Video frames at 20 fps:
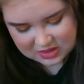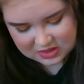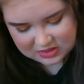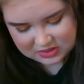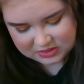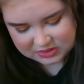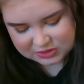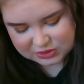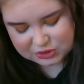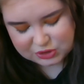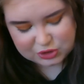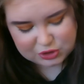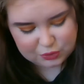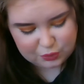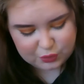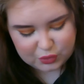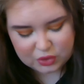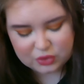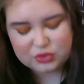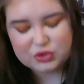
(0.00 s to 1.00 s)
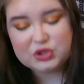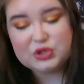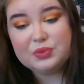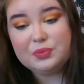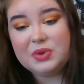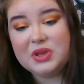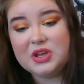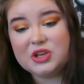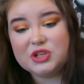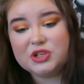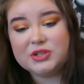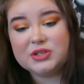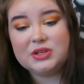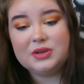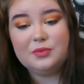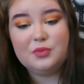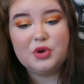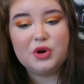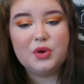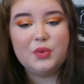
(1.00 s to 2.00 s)
it's supposed to be a
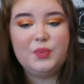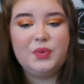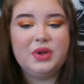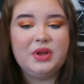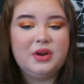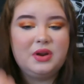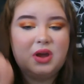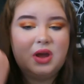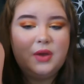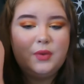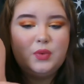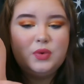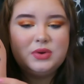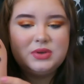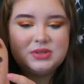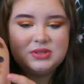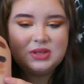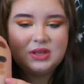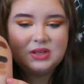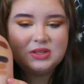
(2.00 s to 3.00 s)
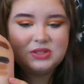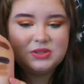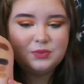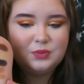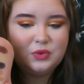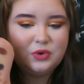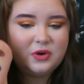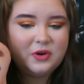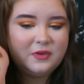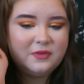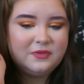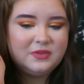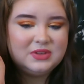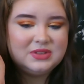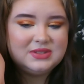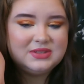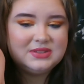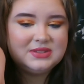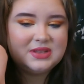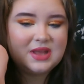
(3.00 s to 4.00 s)
shimmer, but I would say it's more of a
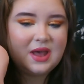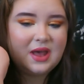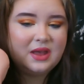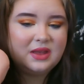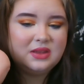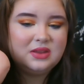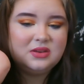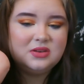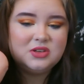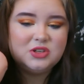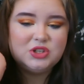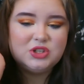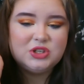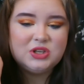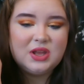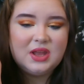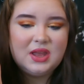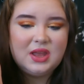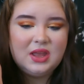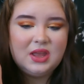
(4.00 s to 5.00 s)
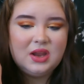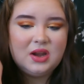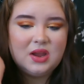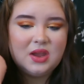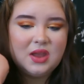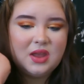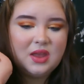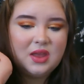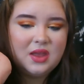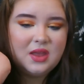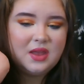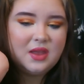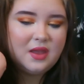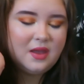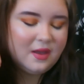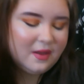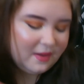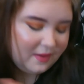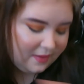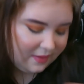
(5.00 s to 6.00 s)
satin shade.
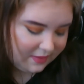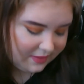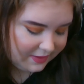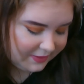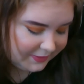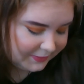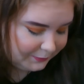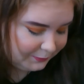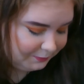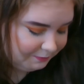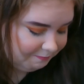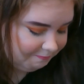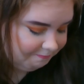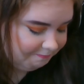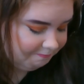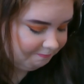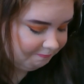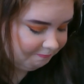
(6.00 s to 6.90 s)
Um,